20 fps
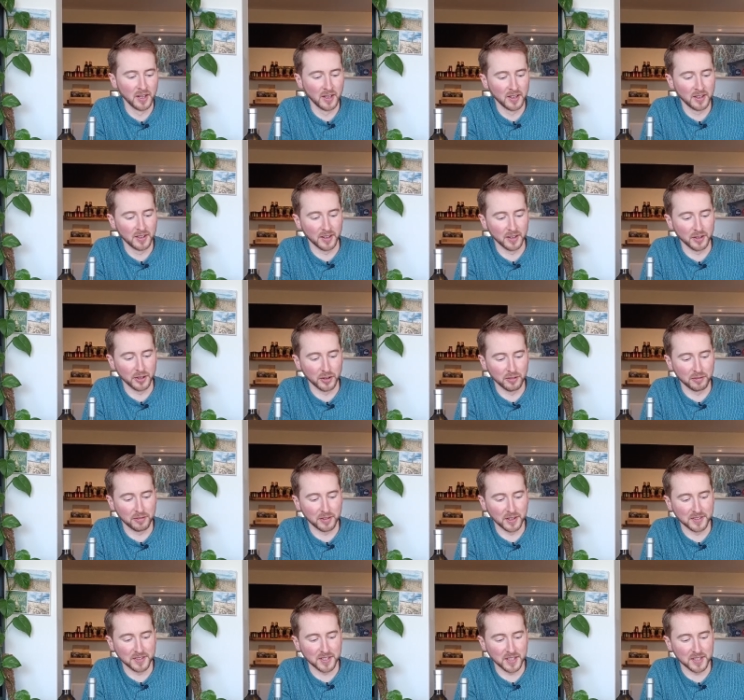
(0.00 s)
Now you've got
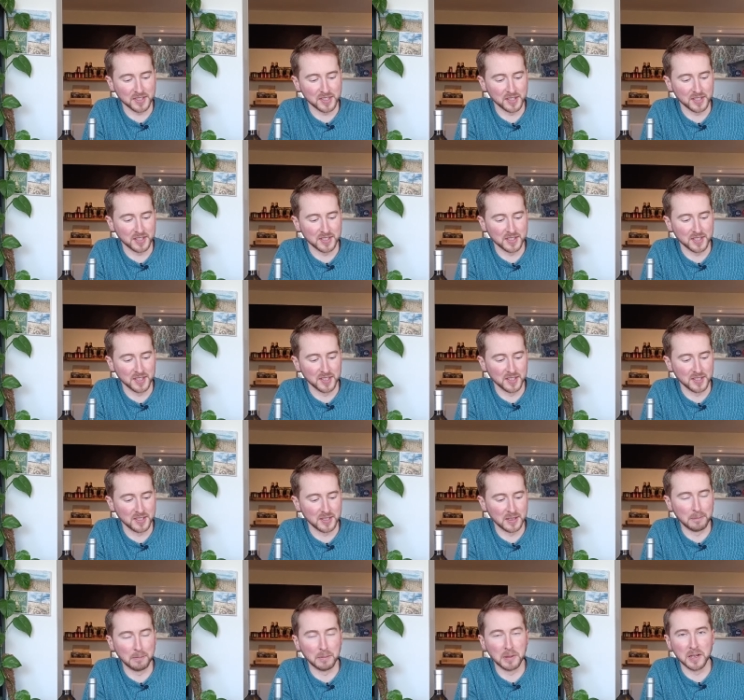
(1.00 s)
fantastic acidity
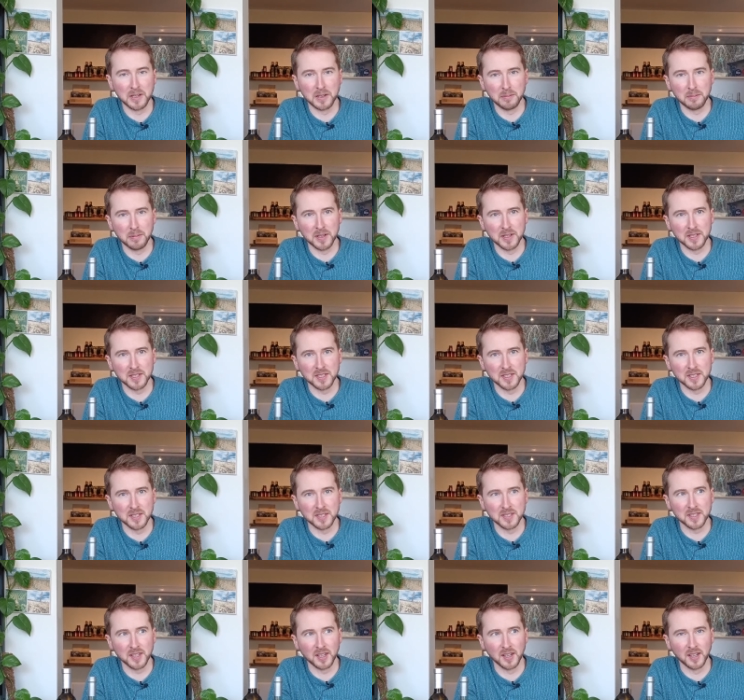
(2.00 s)
in Peter
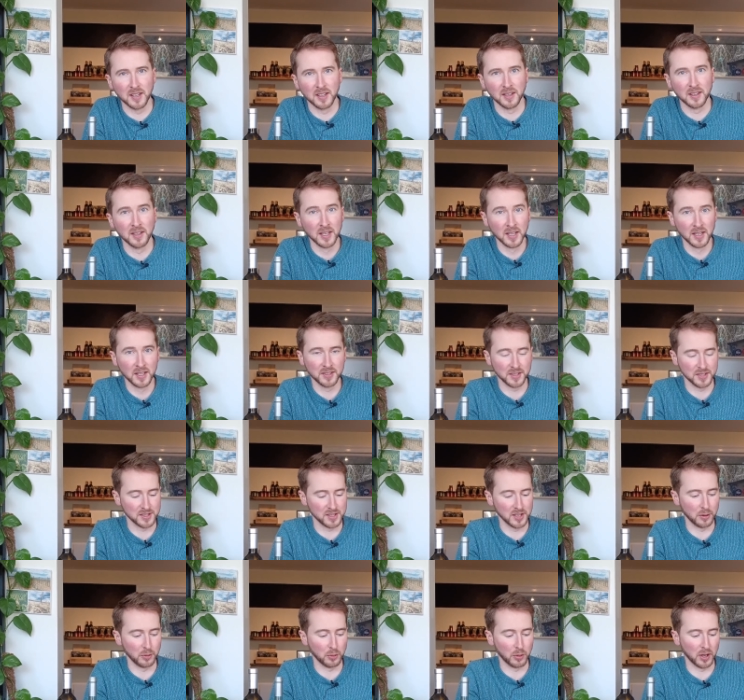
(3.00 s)
Pintz's
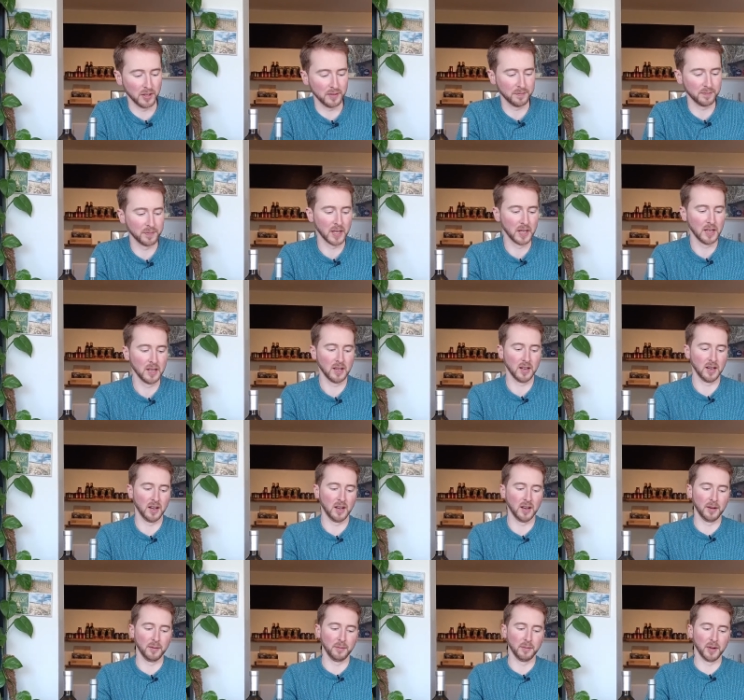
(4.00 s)
dessert wine,
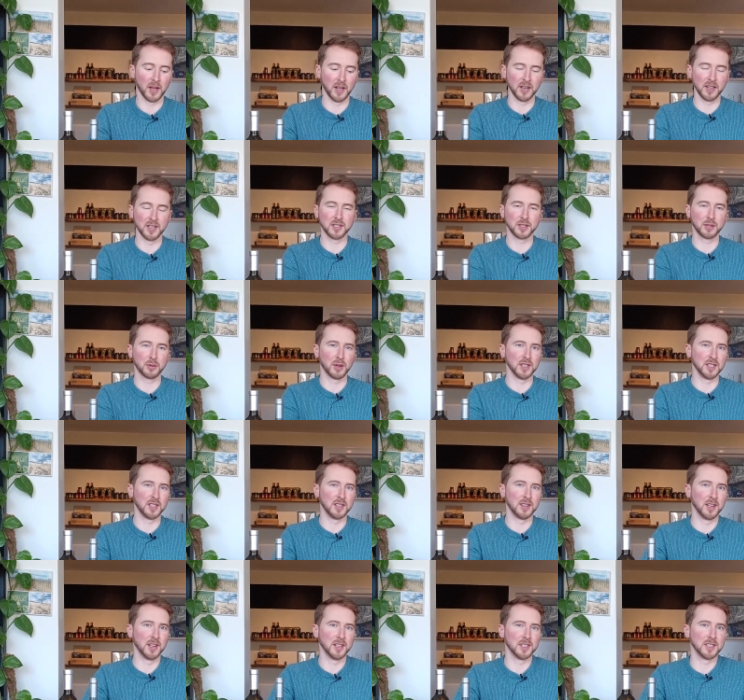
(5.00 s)
and it's
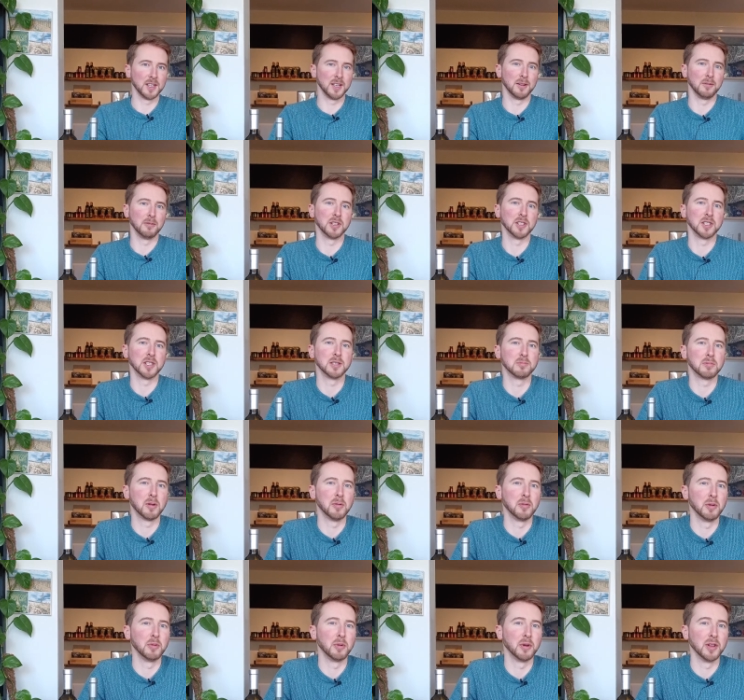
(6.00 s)
2013, which is
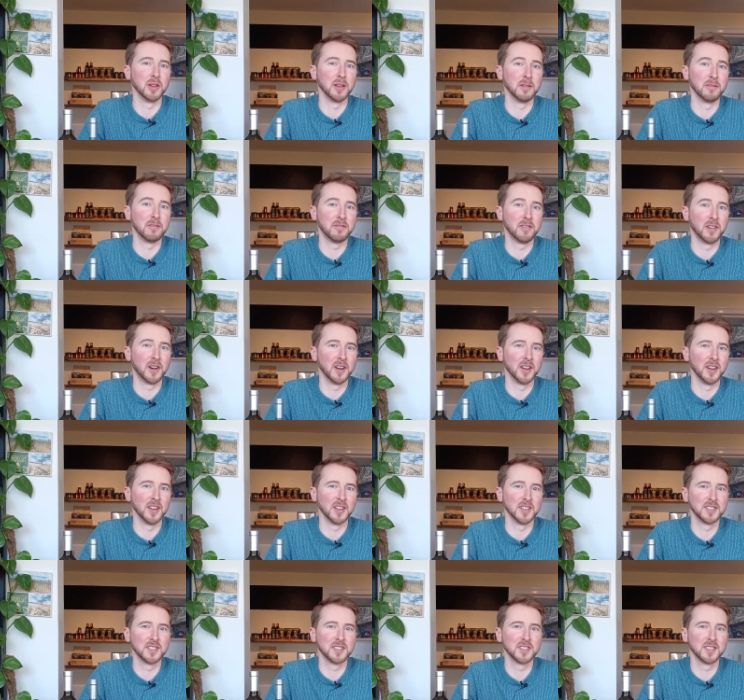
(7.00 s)
probably one of the
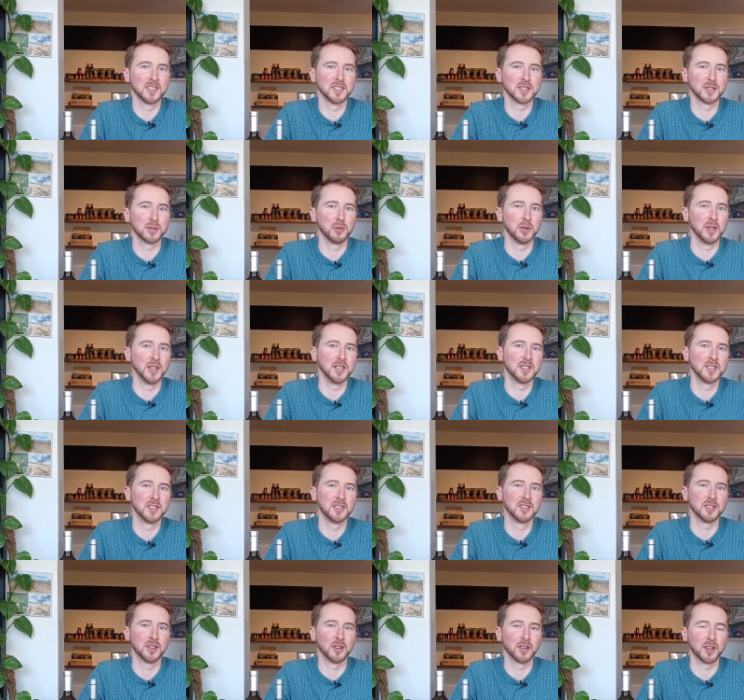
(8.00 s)
finest sweet
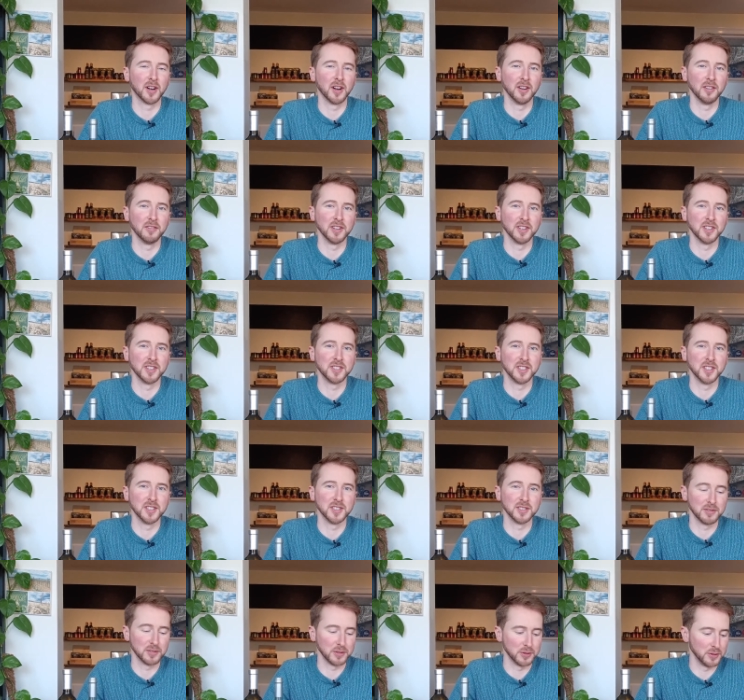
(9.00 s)
Tokaj vintages
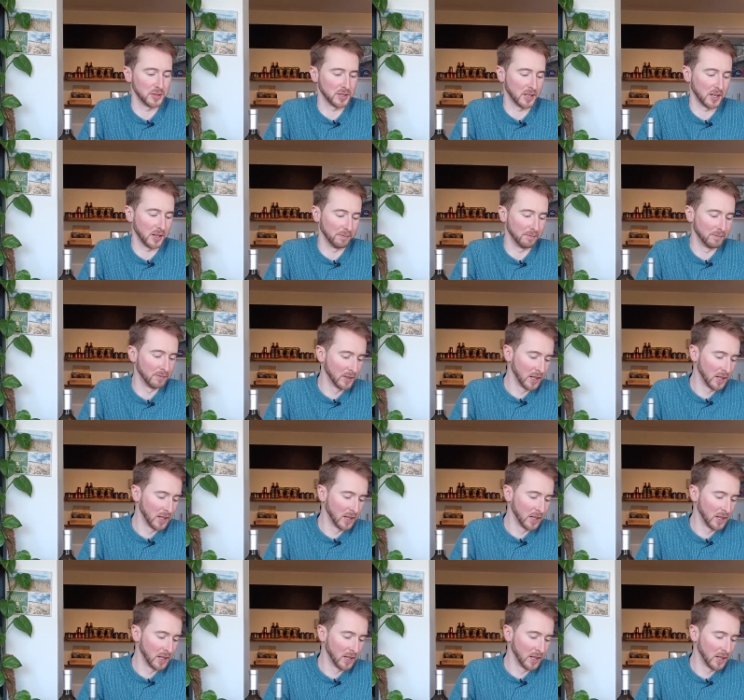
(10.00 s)
of all time.